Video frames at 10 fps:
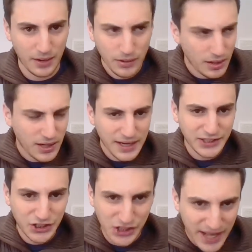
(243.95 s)
No, not
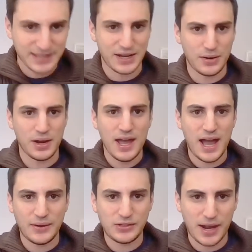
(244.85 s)
a chance. I
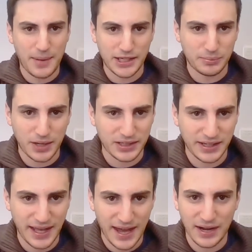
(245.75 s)
would try a major project
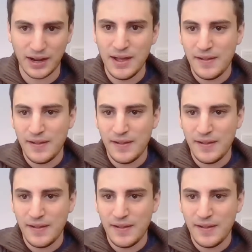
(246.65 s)
in Canada.